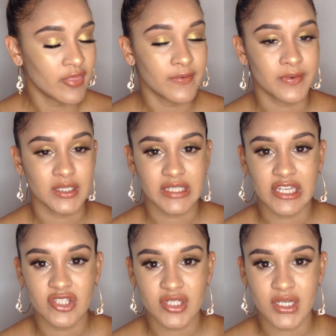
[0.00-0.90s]
The
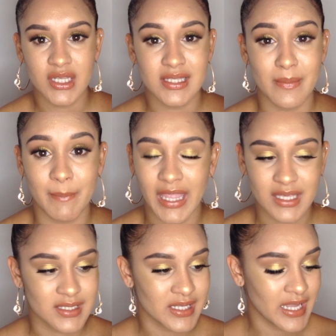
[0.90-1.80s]
foundation is
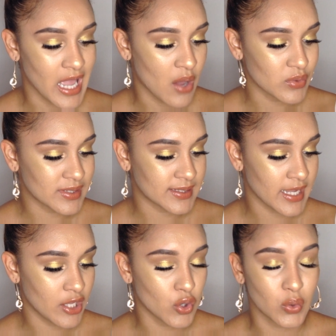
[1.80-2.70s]
amazing. I would
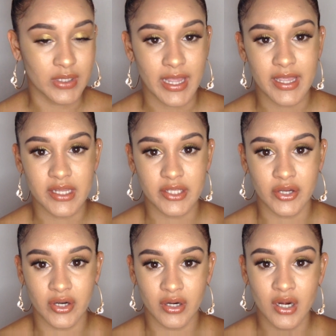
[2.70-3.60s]
say go get
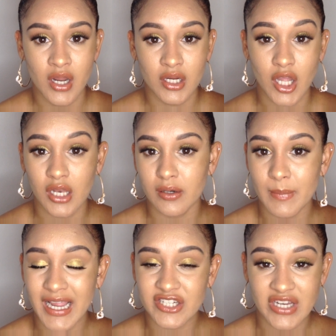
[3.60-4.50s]
your color
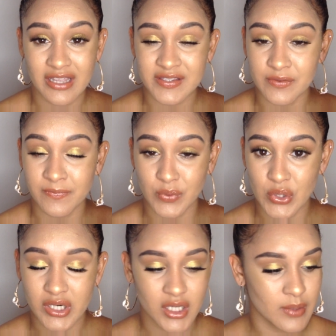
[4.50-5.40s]
match at
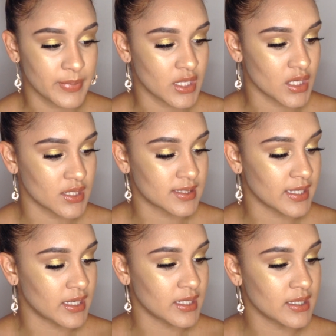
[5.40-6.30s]
Sephora, because
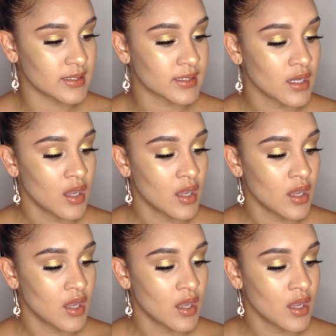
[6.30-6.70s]
it is